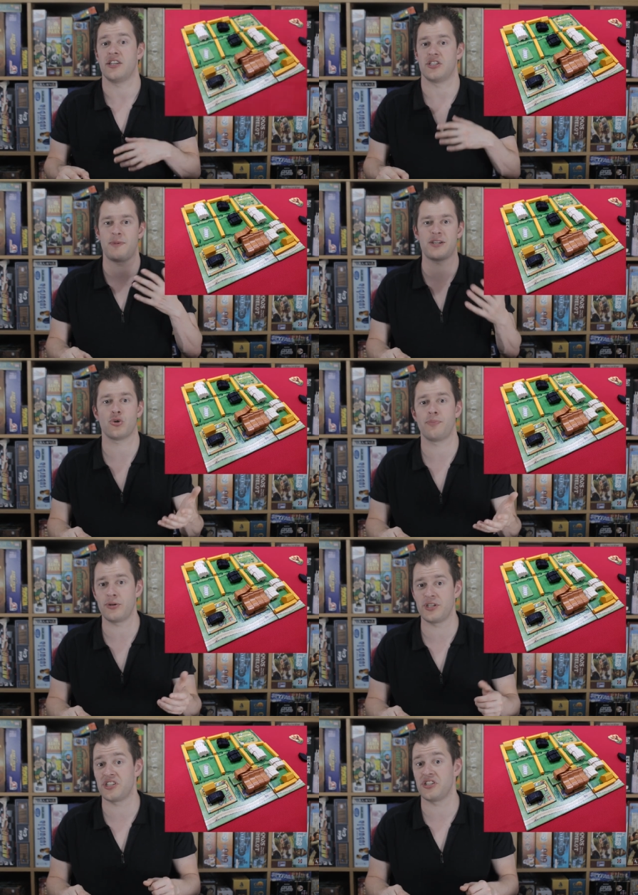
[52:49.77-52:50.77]
The special
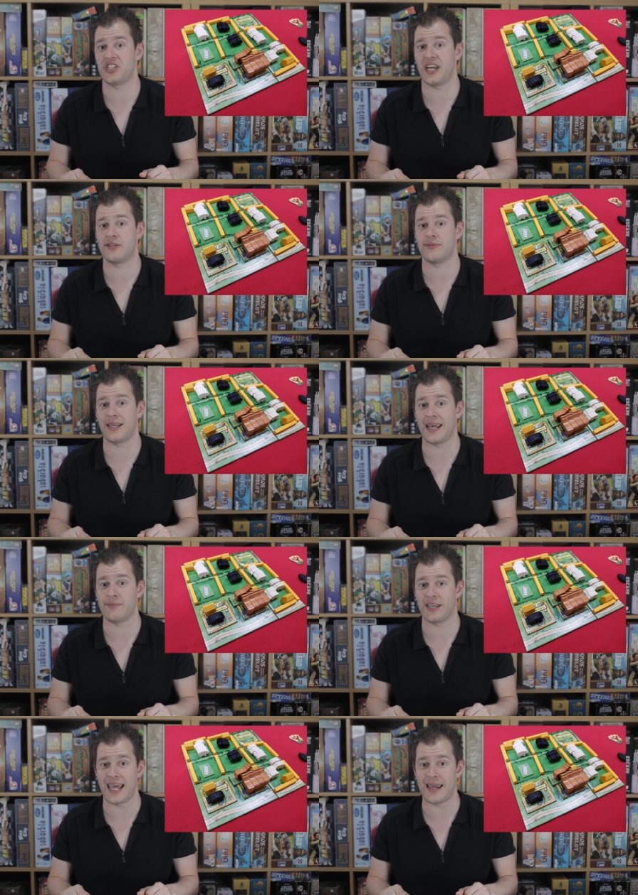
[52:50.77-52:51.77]
buildings can change from the game
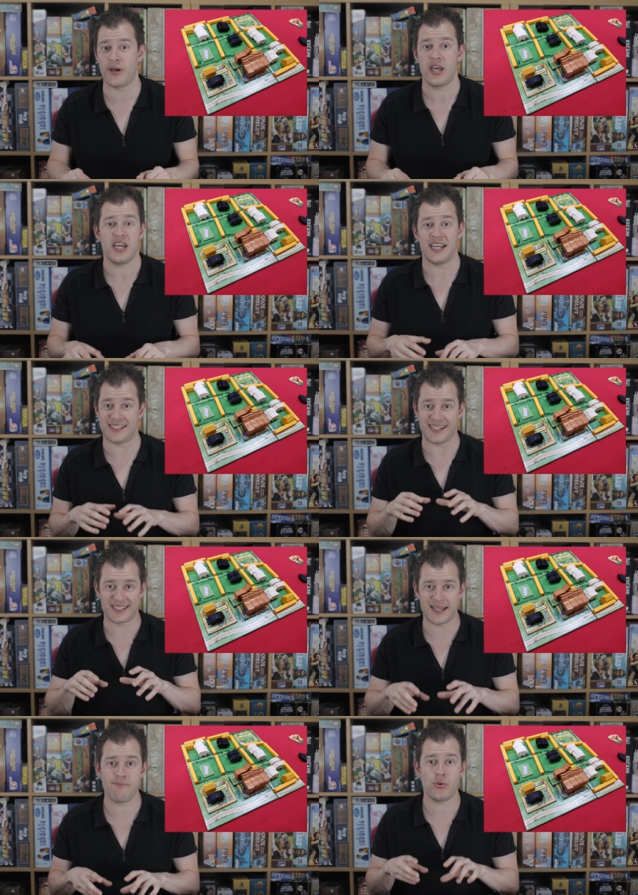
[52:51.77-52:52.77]
to game. It's a
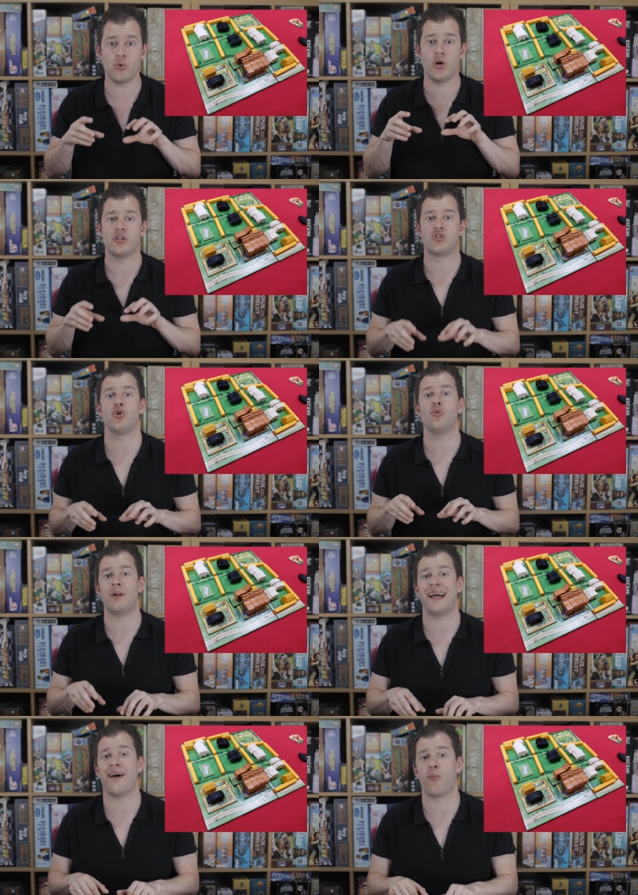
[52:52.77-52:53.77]
simple
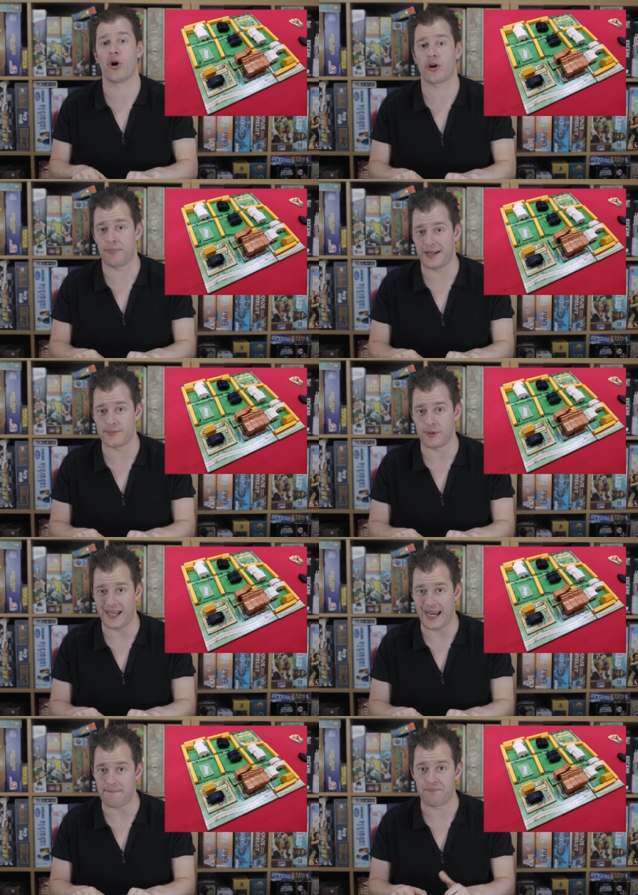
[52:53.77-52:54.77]
two-player worker placement
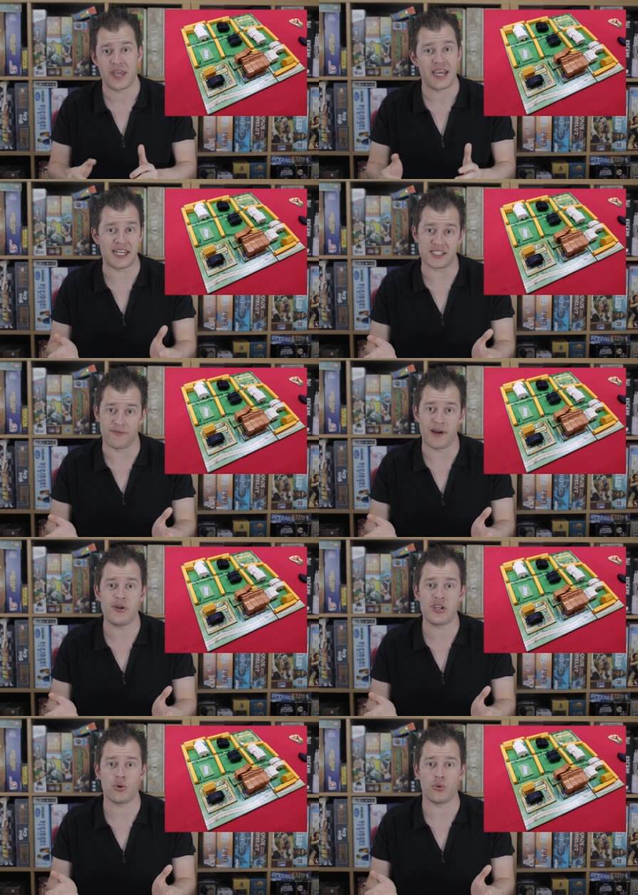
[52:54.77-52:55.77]
game. It's a
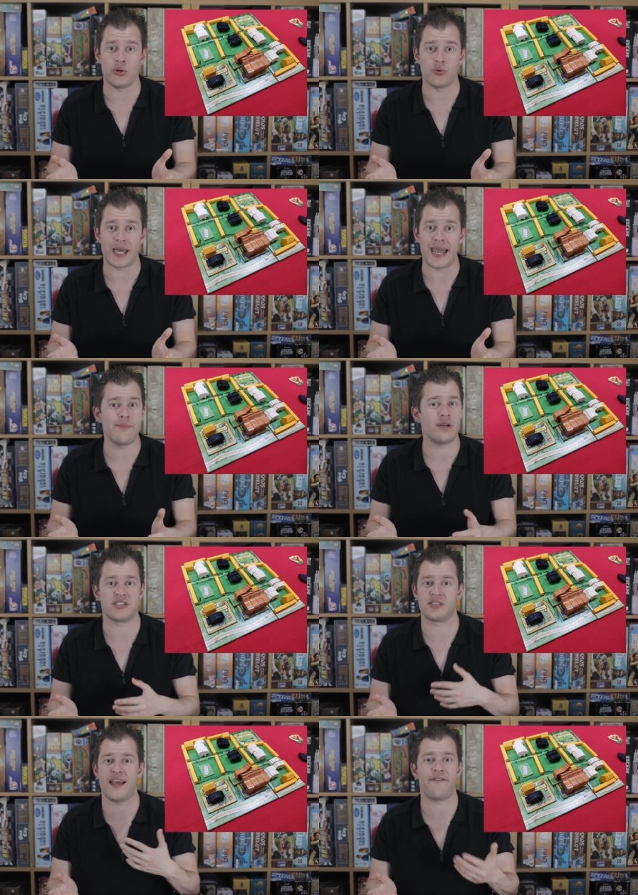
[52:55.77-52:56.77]
very cool little game.
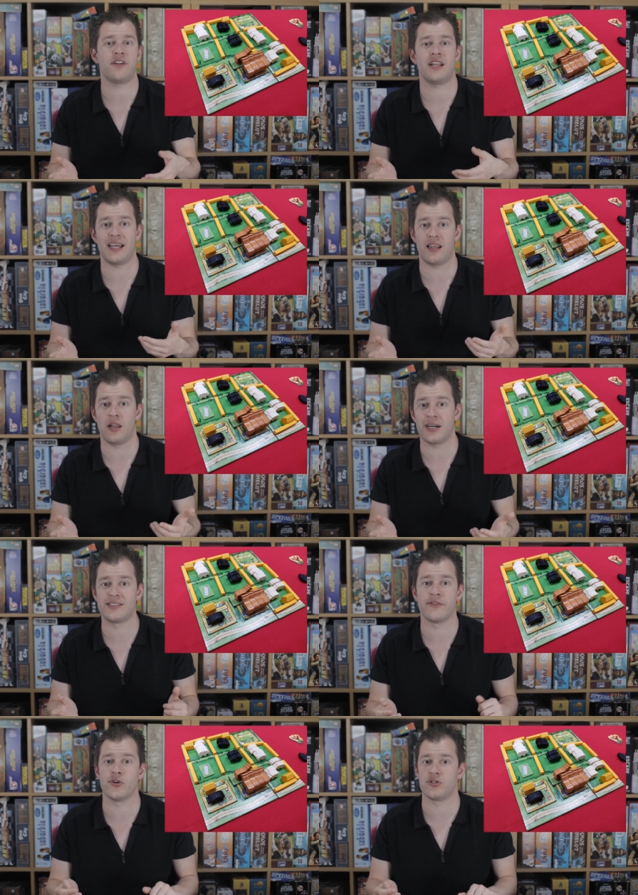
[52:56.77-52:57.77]
It's definitely a
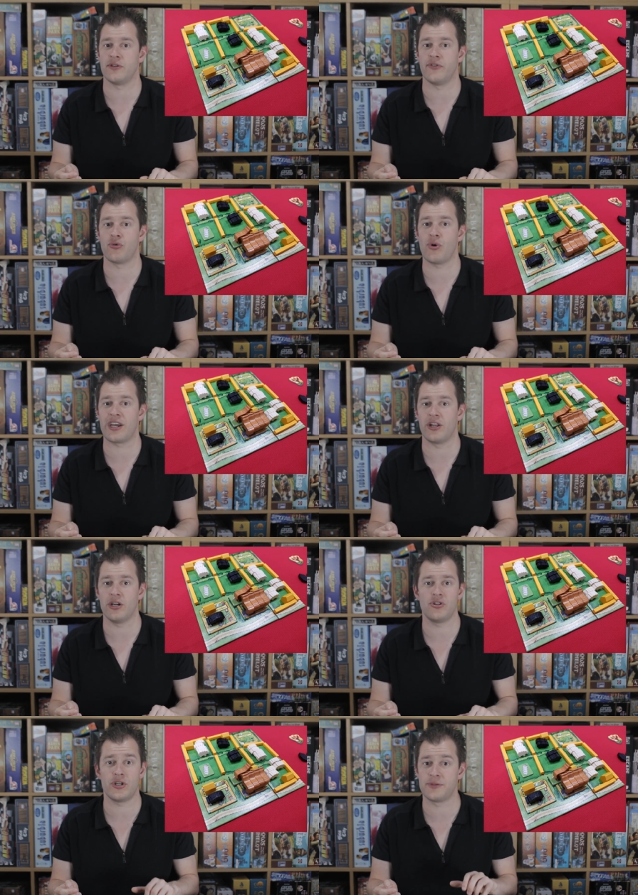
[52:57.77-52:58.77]
lighter version of
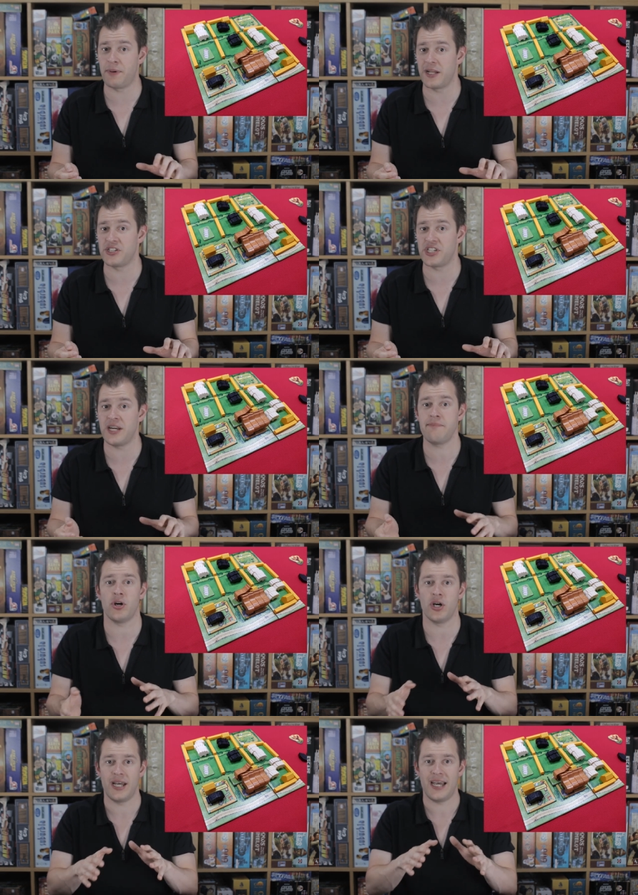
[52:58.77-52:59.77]
Agricola, not as punishing,
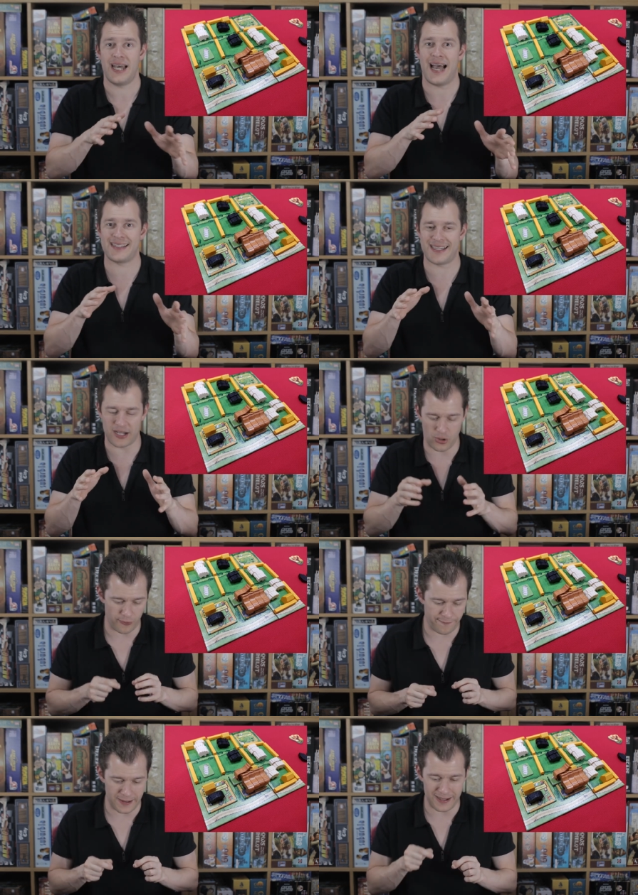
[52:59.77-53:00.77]
but has that cool
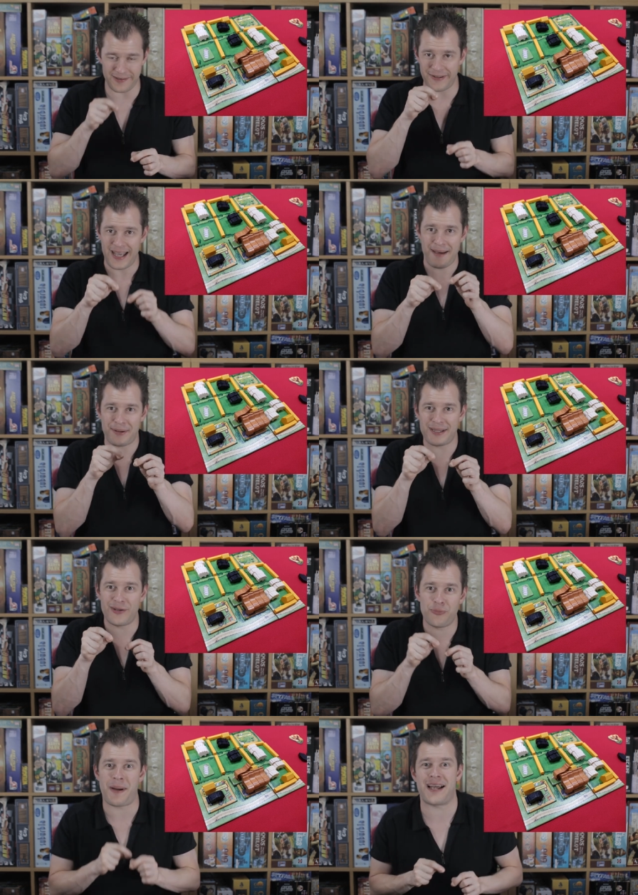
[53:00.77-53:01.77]
feel of put the
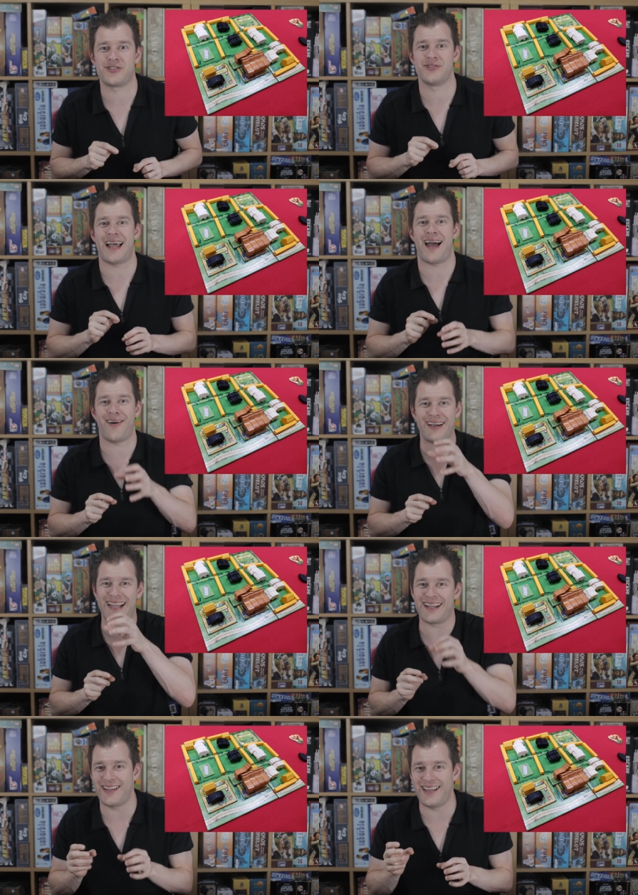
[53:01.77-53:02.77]
little pastures out,
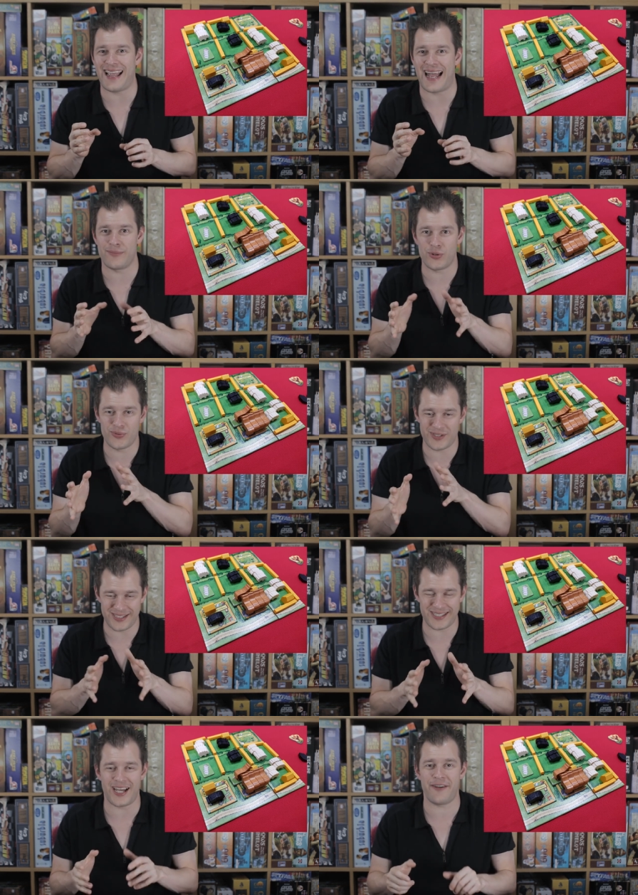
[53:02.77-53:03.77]
collect the little animals and
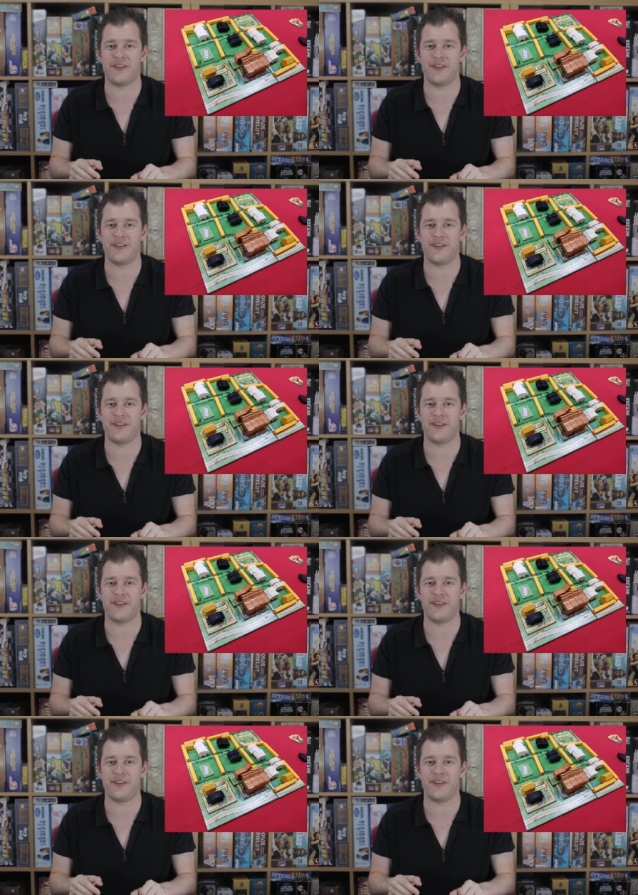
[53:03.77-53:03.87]
stuff.